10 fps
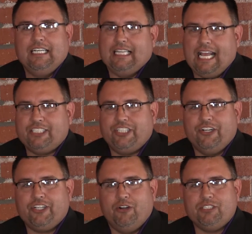Last
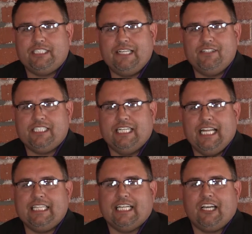year, Coach Stephenson
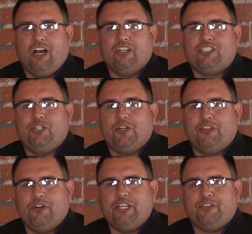led the Conqs to a
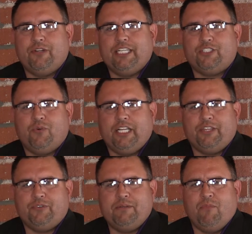
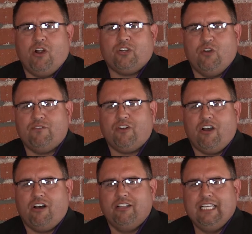33-23 mark
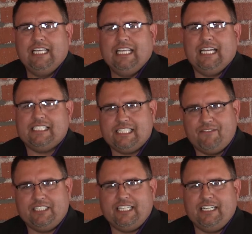overall and a
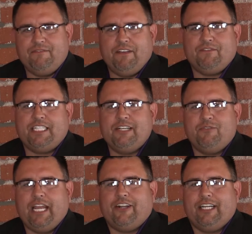17-15
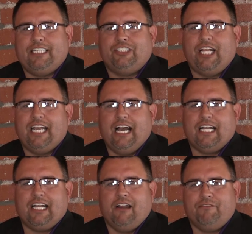record in the
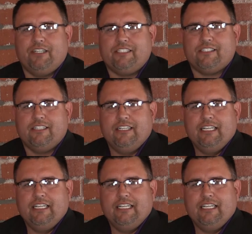Jayhawk Conference.